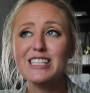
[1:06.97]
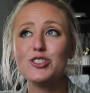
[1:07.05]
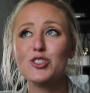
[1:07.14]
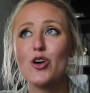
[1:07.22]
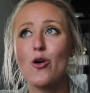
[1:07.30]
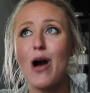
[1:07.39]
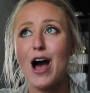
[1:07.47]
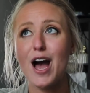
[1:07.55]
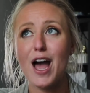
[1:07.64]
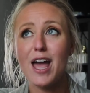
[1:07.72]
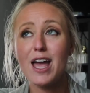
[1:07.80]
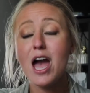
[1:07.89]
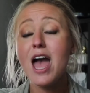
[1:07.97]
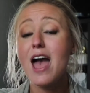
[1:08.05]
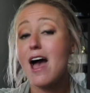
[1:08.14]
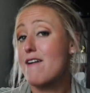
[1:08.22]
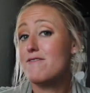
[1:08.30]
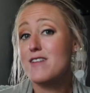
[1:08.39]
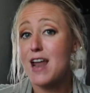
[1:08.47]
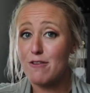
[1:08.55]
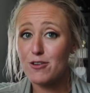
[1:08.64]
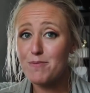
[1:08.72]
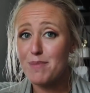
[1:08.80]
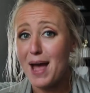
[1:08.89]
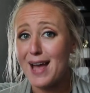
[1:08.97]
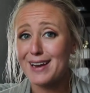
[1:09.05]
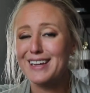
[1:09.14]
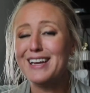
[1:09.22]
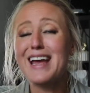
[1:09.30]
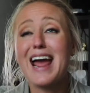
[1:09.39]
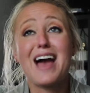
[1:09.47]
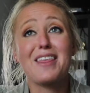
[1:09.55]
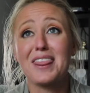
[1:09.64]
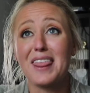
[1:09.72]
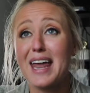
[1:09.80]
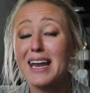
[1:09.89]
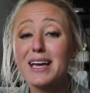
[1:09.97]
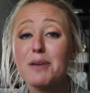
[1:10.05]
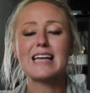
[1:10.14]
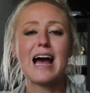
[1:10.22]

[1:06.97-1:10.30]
So I have never been athletic.